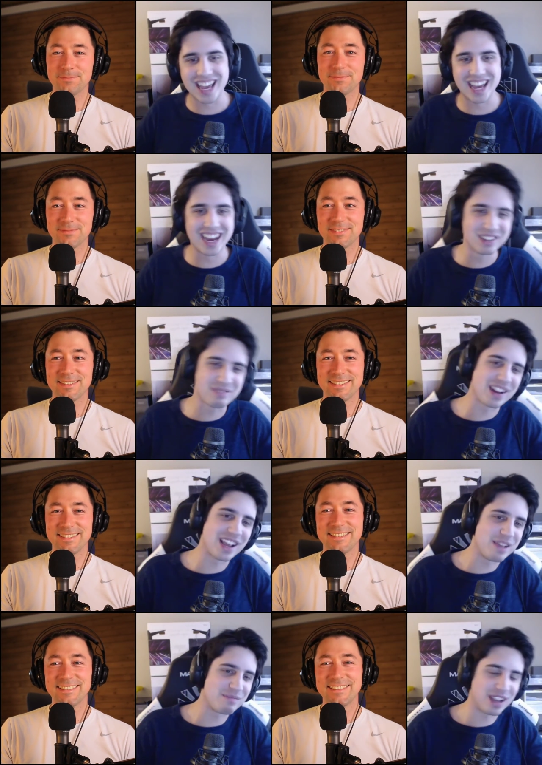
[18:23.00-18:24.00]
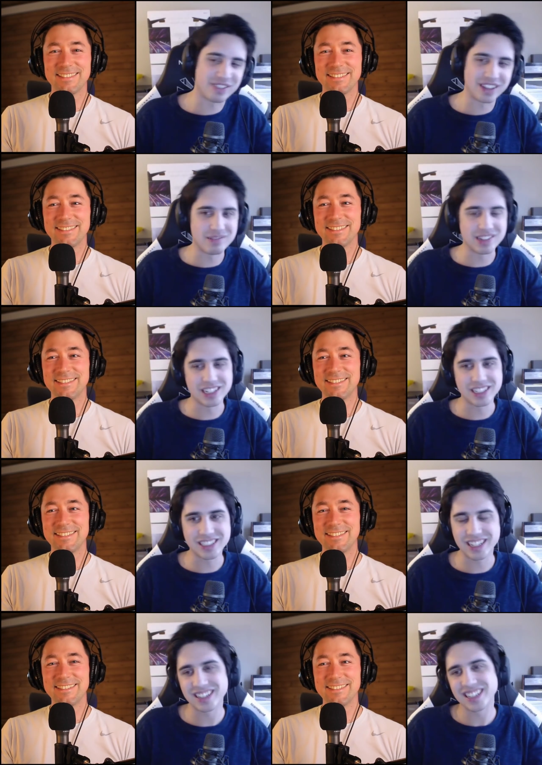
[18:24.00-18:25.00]
Speaker 1: that I was pretty hyped off that pillar.
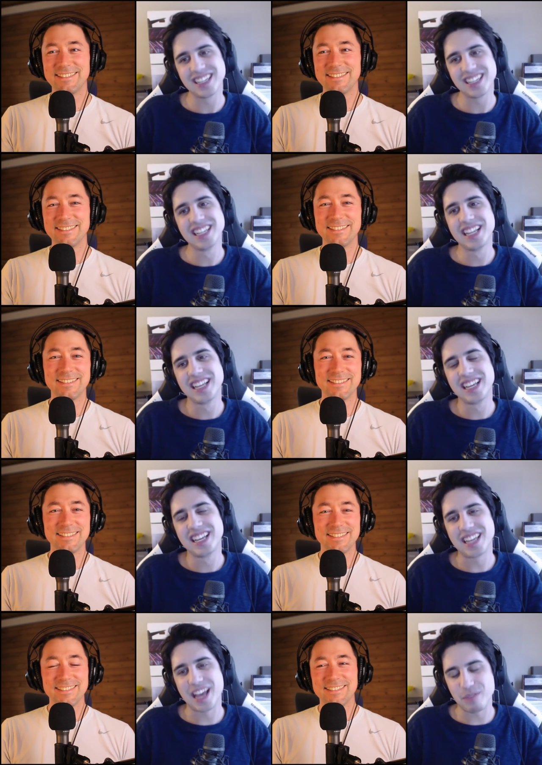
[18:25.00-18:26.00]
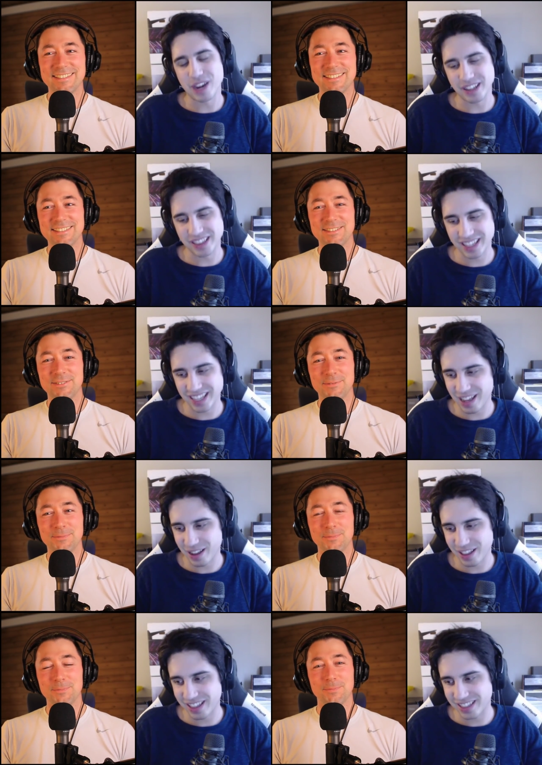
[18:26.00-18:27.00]
So yeah, I mean I
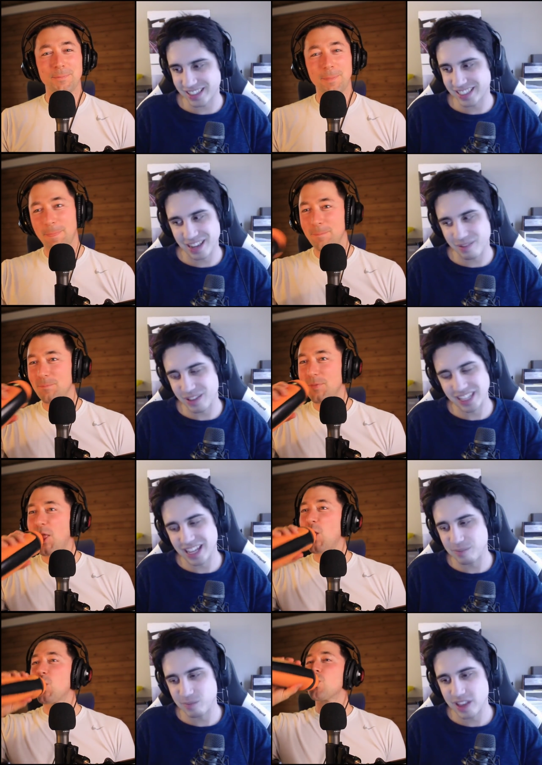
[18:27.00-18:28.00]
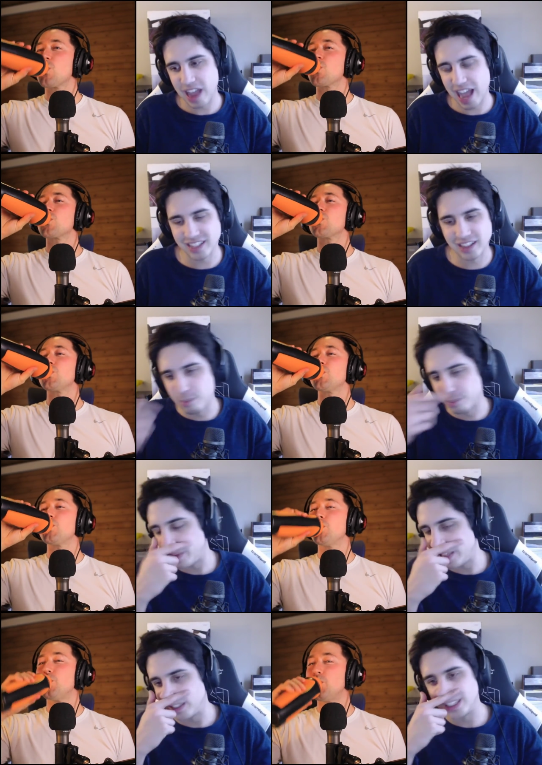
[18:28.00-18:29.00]
yeah I mean I, I just I'm
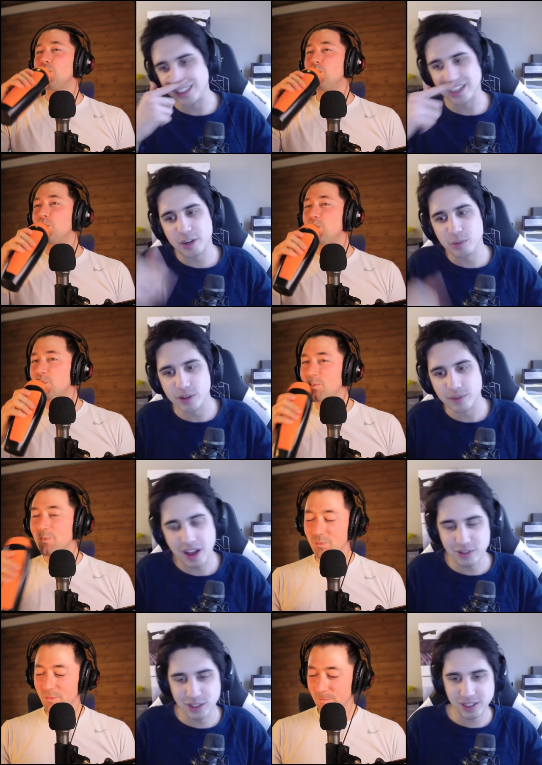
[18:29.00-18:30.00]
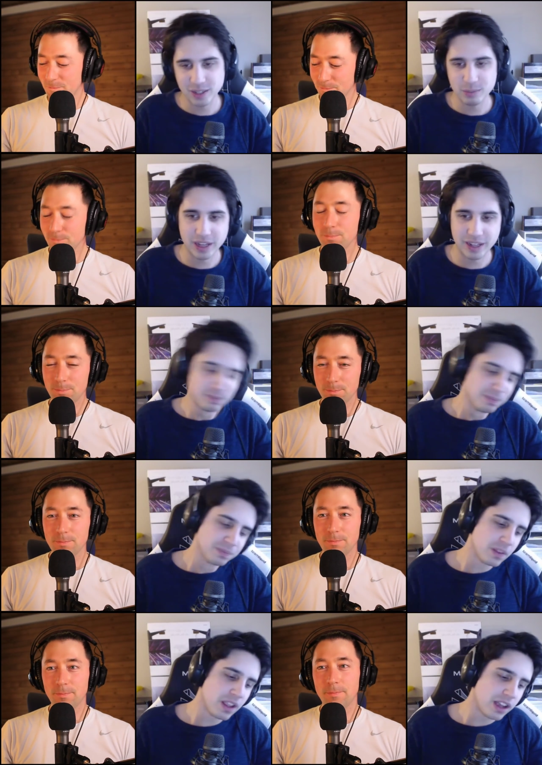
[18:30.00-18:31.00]
easily excitable, obviously, but
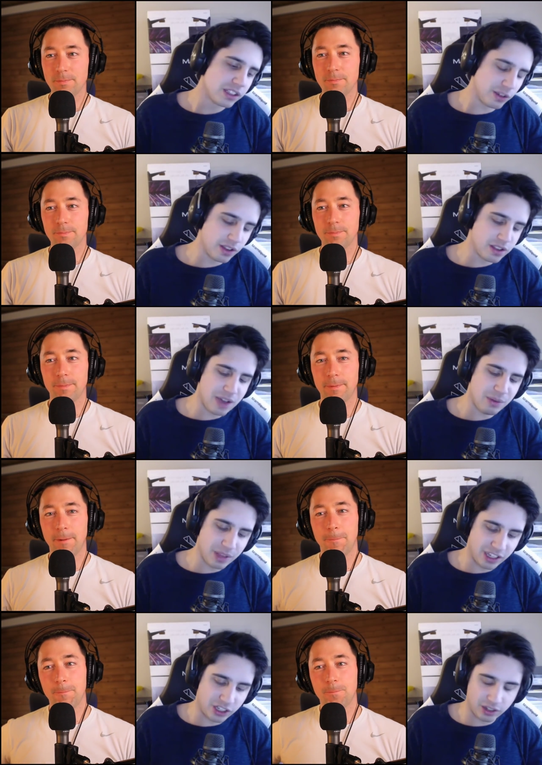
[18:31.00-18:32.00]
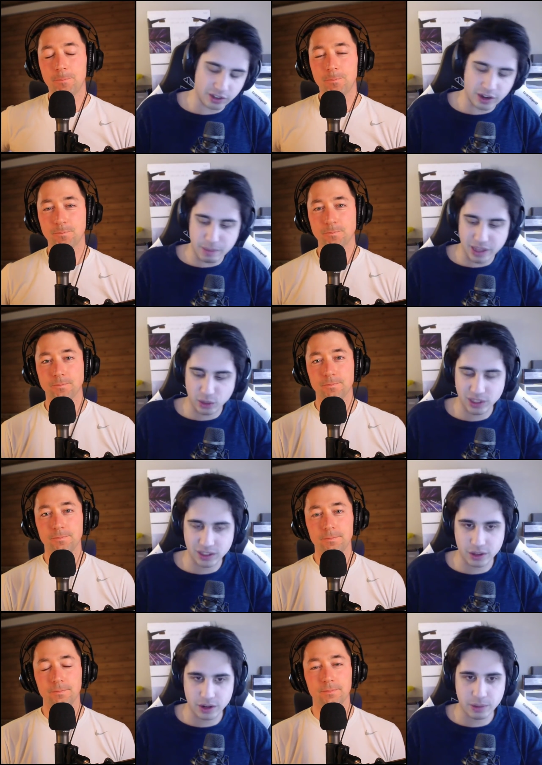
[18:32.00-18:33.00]
so uh, that would be like cheerleader and mentor. What's
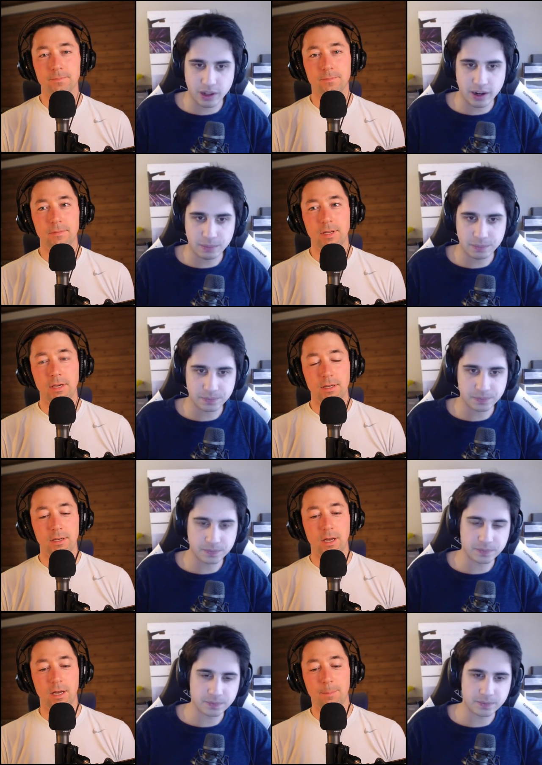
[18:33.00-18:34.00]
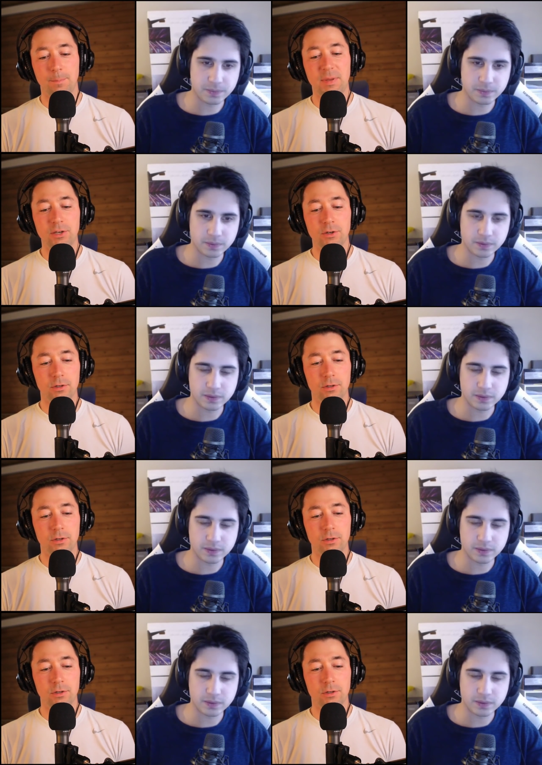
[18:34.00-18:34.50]
the third pillar?
Speaker 2: uh, peer